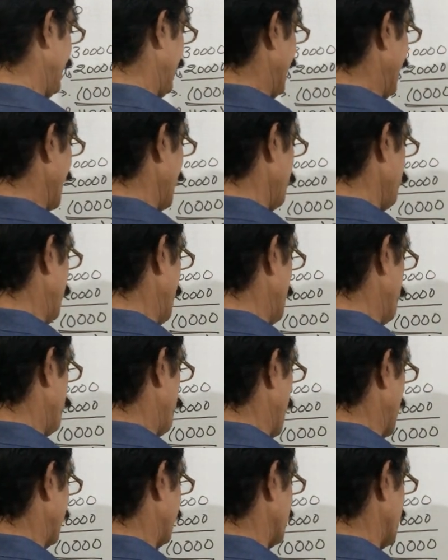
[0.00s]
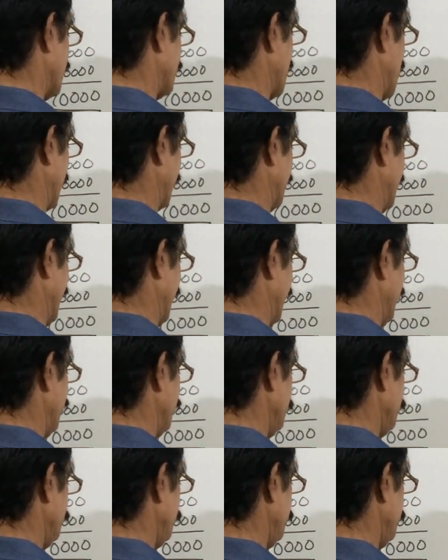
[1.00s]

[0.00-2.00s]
A and B partners are there.